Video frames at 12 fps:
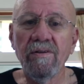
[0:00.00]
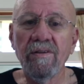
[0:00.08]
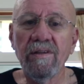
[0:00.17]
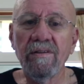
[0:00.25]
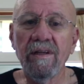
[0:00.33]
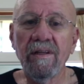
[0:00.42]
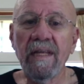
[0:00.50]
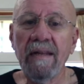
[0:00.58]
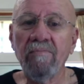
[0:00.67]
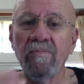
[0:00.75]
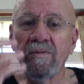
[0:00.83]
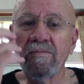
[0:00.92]
And
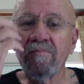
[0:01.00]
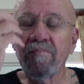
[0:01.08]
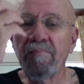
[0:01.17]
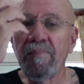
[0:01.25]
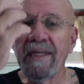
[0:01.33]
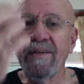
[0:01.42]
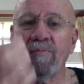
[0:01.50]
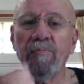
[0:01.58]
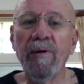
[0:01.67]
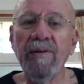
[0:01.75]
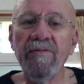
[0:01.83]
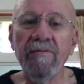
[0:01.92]
then we'll make its
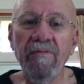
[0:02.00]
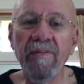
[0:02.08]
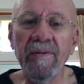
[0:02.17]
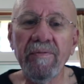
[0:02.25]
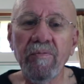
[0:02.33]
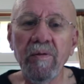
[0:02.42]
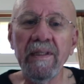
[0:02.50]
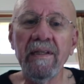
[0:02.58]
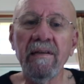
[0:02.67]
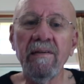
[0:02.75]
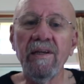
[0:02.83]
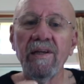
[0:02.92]
presence felt
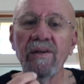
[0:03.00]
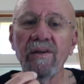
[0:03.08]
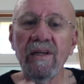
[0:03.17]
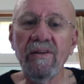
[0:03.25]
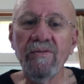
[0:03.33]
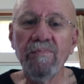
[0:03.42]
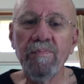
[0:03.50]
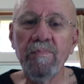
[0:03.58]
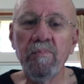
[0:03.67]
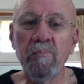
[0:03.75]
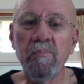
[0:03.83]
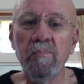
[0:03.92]
when it's
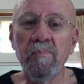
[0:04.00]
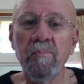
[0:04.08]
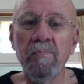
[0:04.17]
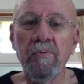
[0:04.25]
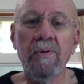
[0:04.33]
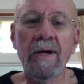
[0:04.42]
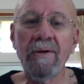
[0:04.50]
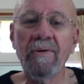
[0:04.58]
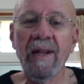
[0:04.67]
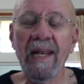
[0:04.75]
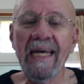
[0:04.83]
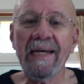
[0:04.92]

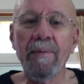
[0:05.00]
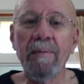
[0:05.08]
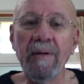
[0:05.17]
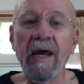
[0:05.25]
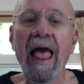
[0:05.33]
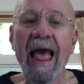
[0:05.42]
proudly like a puppy.